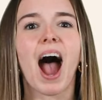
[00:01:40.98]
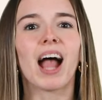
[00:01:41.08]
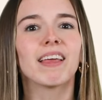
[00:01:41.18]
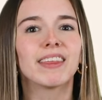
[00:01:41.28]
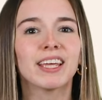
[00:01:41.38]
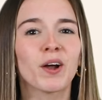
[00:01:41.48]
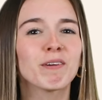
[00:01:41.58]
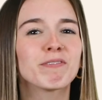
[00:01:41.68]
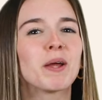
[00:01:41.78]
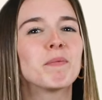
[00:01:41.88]
I think
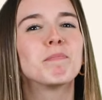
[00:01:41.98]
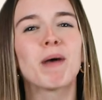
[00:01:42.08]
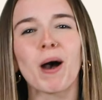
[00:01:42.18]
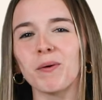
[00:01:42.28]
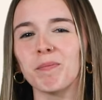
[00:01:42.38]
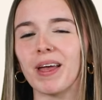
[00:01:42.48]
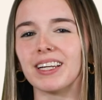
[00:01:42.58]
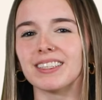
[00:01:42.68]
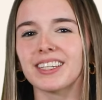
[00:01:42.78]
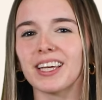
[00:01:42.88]
our friend
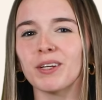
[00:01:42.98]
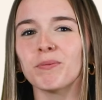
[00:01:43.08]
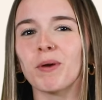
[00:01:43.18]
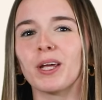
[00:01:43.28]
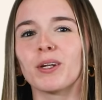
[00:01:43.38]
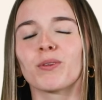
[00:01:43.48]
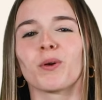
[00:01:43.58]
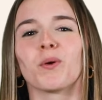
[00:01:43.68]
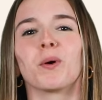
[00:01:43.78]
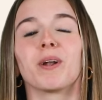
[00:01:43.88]
Melman is getting ready to
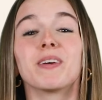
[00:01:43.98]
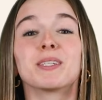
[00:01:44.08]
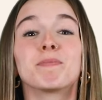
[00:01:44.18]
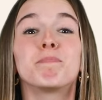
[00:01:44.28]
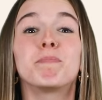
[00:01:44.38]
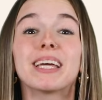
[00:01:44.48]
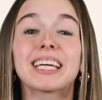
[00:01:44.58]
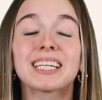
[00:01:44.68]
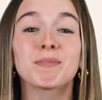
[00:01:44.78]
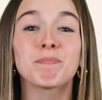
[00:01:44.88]
throw one of his
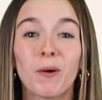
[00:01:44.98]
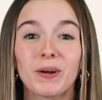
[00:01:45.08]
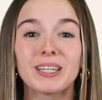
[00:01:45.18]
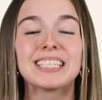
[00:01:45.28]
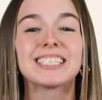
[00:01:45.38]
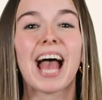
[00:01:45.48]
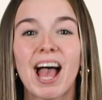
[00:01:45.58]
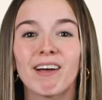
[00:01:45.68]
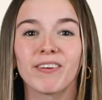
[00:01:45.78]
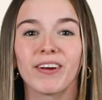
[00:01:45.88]
biggest parties
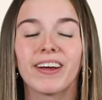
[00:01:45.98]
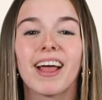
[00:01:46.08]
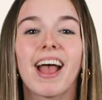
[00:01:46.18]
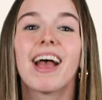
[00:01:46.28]
ever.